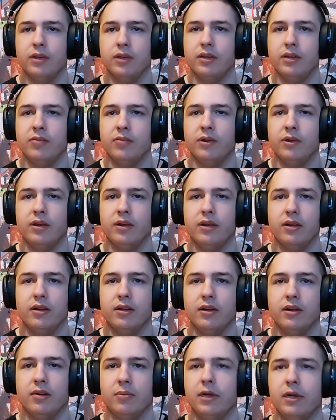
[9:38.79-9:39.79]
It gives me
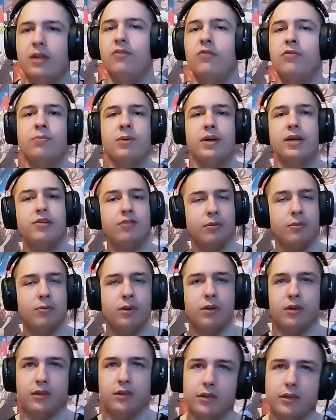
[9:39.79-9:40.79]
my life spice and
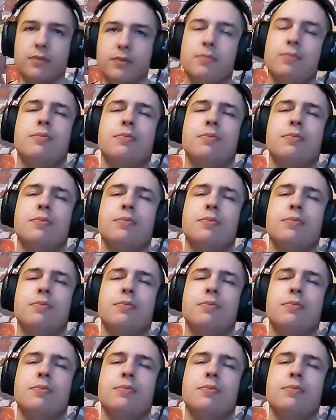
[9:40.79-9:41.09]
meaning.